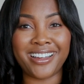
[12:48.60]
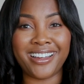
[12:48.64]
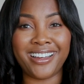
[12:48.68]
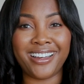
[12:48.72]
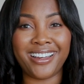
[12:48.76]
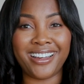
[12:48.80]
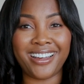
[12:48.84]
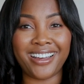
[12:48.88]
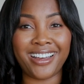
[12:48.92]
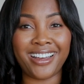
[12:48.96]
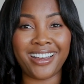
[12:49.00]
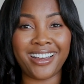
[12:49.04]

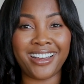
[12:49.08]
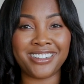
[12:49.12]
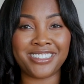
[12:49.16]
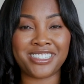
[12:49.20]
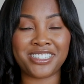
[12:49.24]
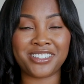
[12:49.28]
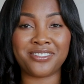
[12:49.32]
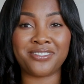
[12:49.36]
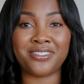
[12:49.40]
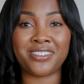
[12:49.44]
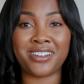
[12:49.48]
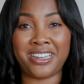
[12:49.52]

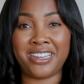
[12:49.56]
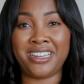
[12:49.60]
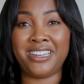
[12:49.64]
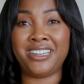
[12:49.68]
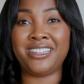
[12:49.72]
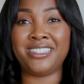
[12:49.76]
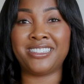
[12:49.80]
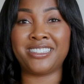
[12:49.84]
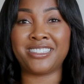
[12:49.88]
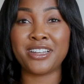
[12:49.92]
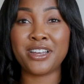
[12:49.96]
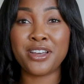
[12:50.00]
to
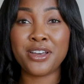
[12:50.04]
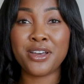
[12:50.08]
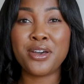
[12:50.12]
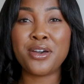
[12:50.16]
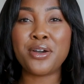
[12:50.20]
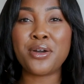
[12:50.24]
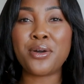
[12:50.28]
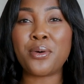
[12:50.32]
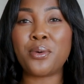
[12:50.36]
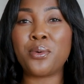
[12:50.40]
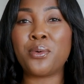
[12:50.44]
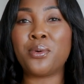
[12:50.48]
raise
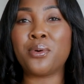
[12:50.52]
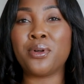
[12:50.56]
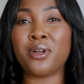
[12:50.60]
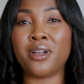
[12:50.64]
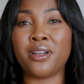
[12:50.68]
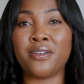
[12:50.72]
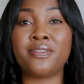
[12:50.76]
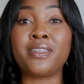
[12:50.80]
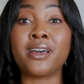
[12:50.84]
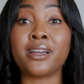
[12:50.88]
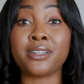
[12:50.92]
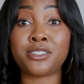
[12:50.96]
or
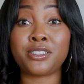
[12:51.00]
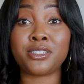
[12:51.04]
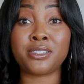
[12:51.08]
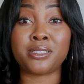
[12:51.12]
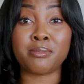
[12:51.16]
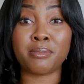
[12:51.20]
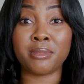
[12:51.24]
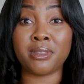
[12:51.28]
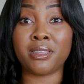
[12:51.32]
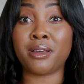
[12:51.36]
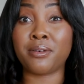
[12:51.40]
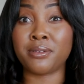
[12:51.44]
if that's just
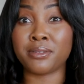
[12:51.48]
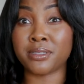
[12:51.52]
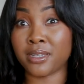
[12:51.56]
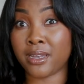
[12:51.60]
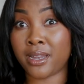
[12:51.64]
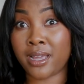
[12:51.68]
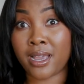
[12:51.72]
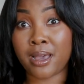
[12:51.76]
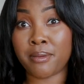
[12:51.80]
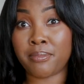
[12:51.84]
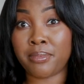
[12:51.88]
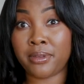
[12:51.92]
something that was
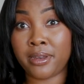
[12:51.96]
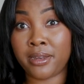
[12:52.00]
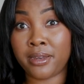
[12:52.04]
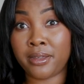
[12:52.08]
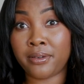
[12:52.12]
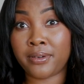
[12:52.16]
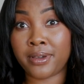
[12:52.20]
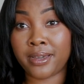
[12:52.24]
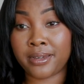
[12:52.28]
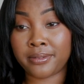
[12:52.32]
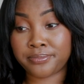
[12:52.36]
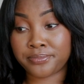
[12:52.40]
going to happen
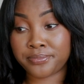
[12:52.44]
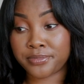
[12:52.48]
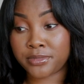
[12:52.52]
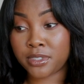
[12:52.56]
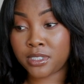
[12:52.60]
anyway.